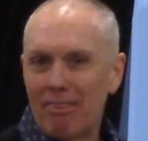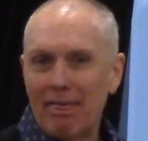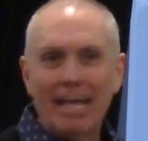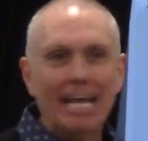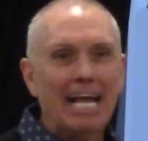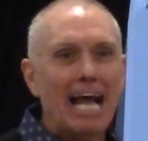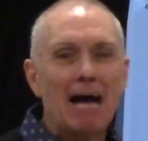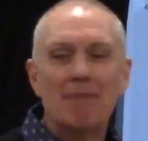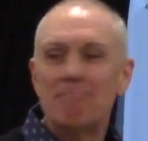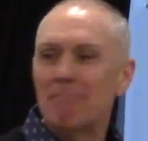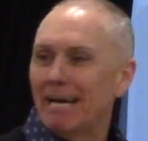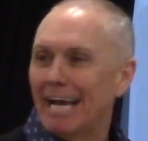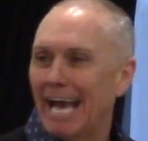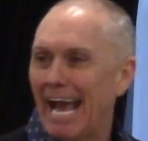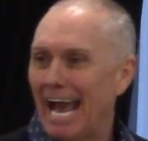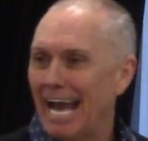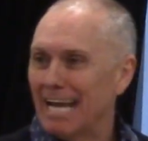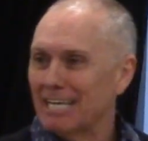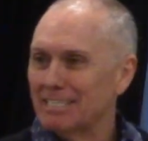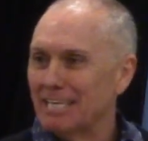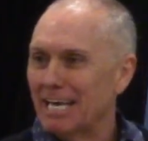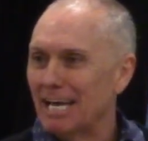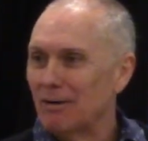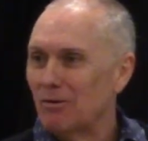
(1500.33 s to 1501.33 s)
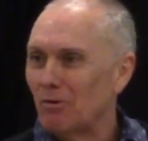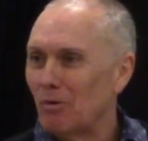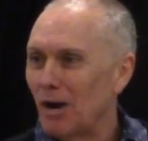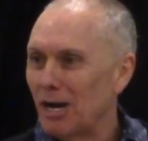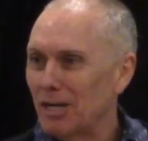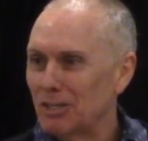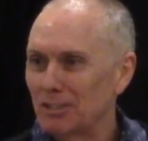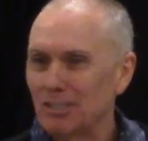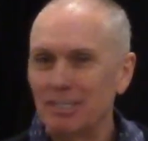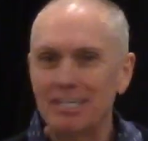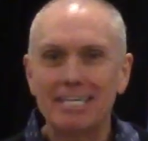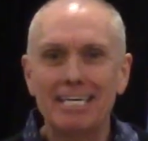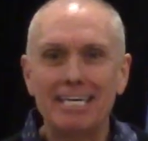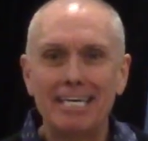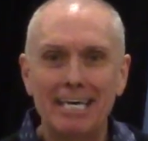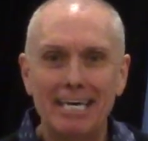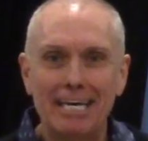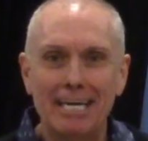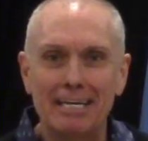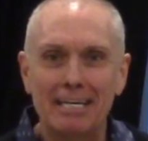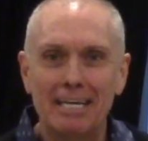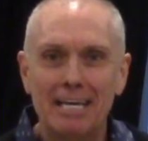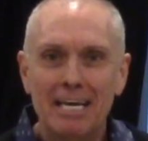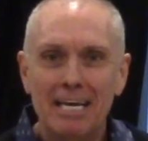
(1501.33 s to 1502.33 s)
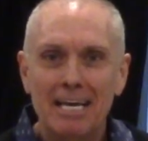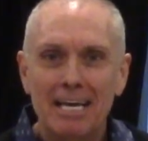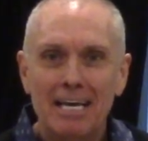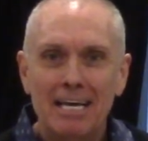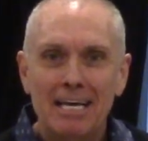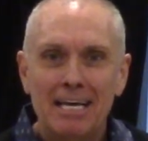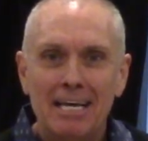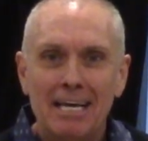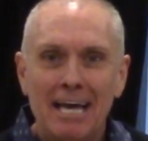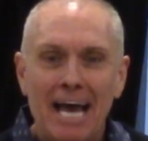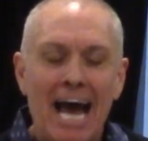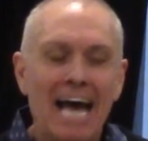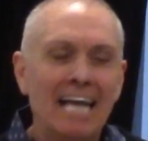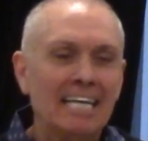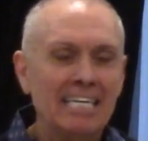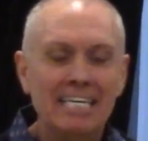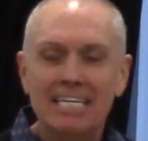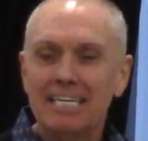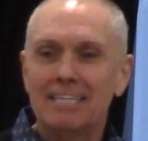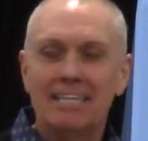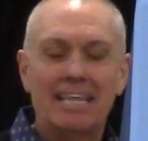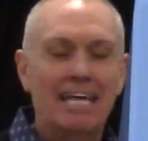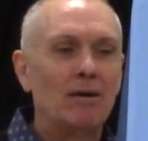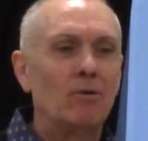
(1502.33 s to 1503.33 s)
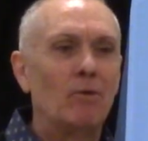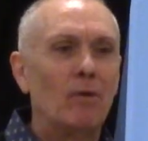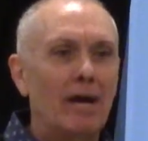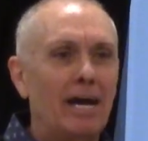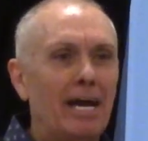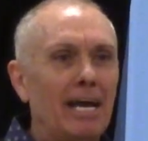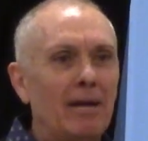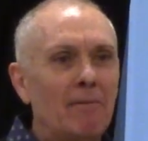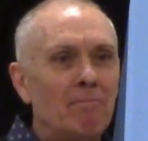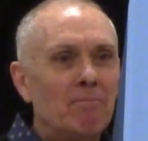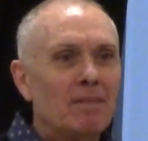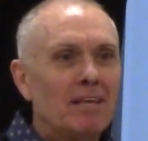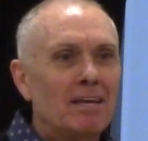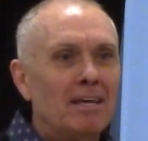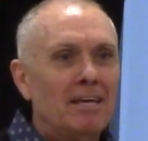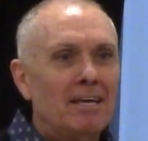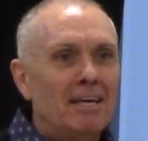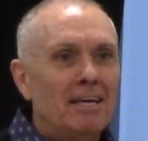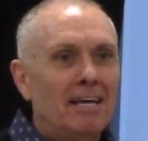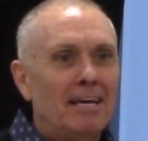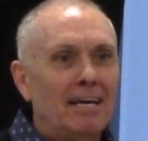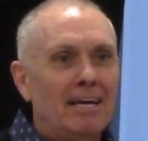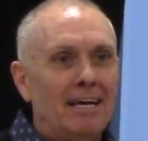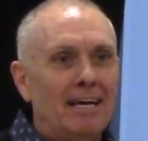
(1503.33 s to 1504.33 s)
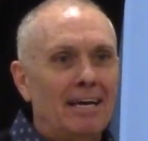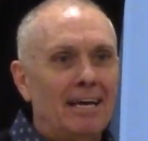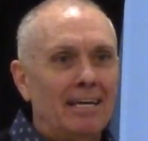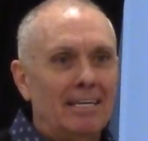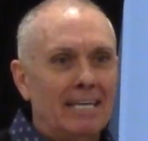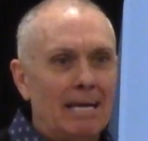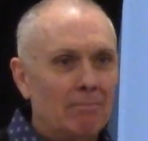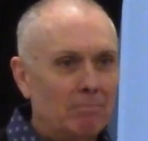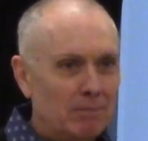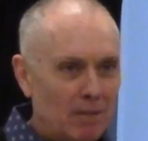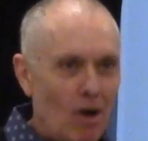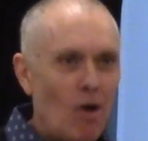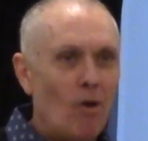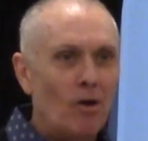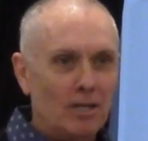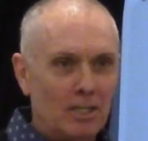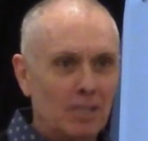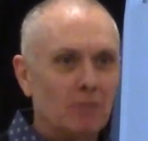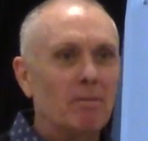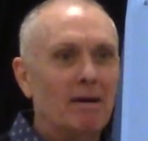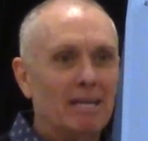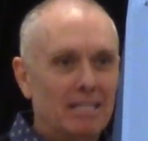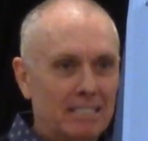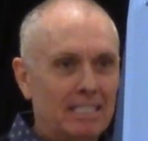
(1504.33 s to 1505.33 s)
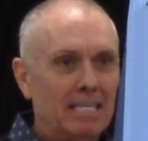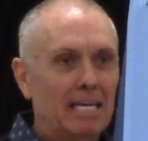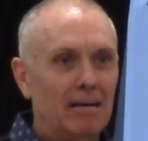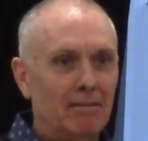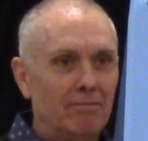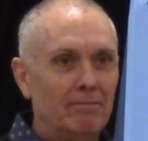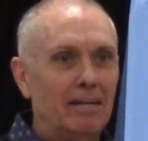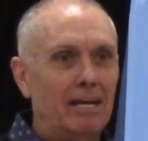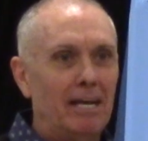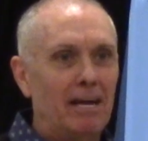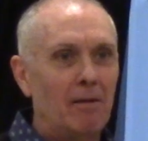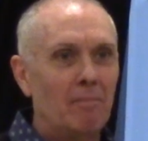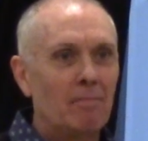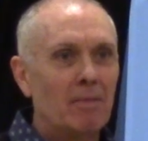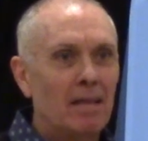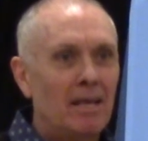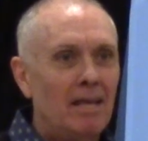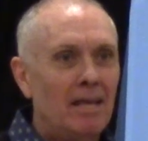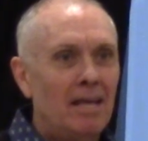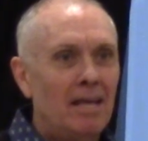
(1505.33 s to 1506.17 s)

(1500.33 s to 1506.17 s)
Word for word: think I may ask that question again. I did it that way, and I'm talking to myself now.